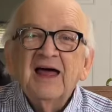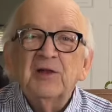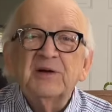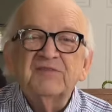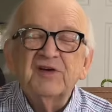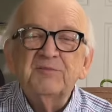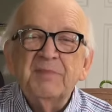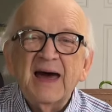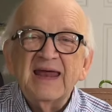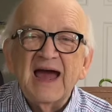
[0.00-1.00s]
Hello
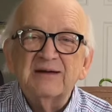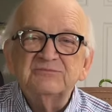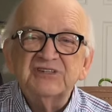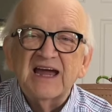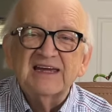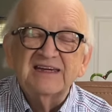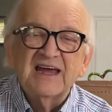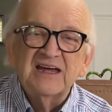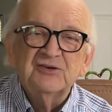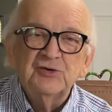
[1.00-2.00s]
everybody, I'm Jackie
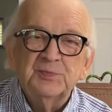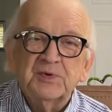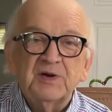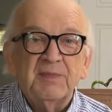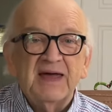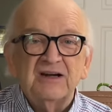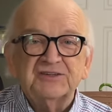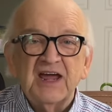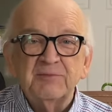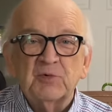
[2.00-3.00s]
K. Cooper, and my
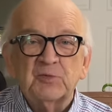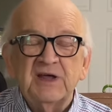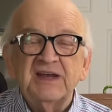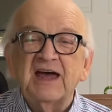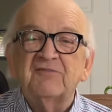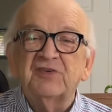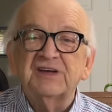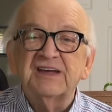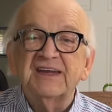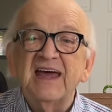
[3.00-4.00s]
entertainment rundown for
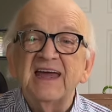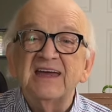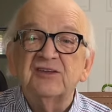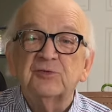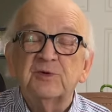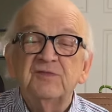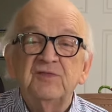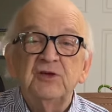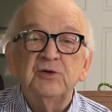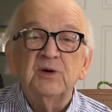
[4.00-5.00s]
today is a
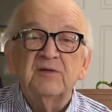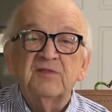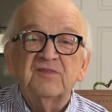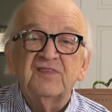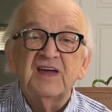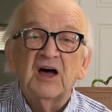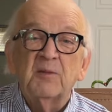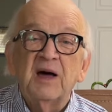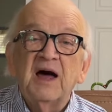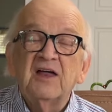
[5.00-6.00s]
review of the
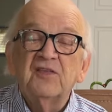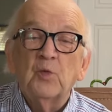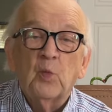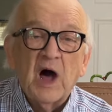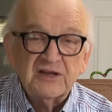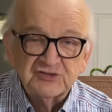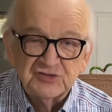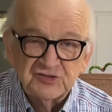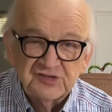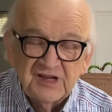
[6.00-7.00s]
film The
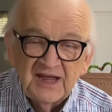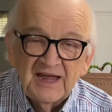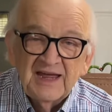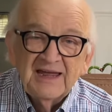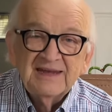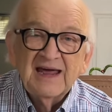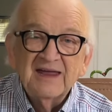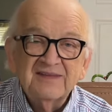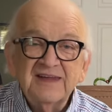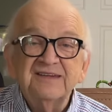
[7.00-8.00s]
Watchers.
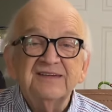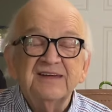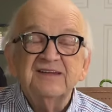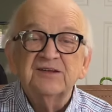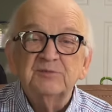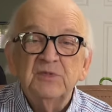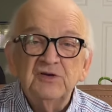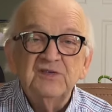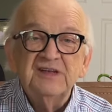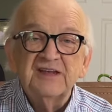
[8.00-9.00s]
Now this is a
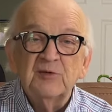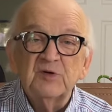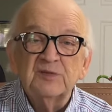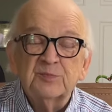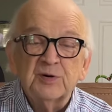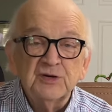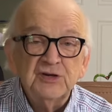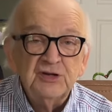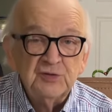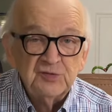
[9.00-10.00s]
movie that was
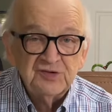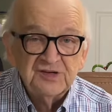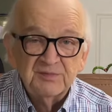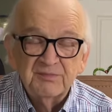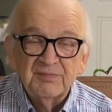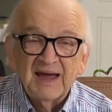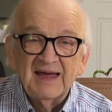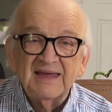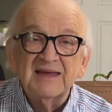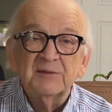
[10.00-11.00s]
produced by
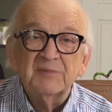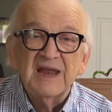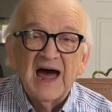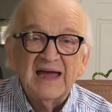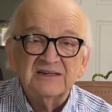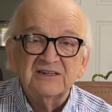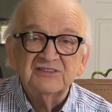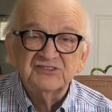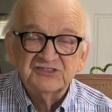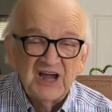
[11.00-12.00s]
M. Night
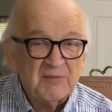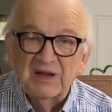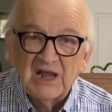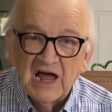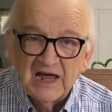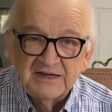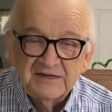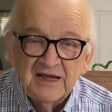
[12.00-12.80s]
Shyamalan.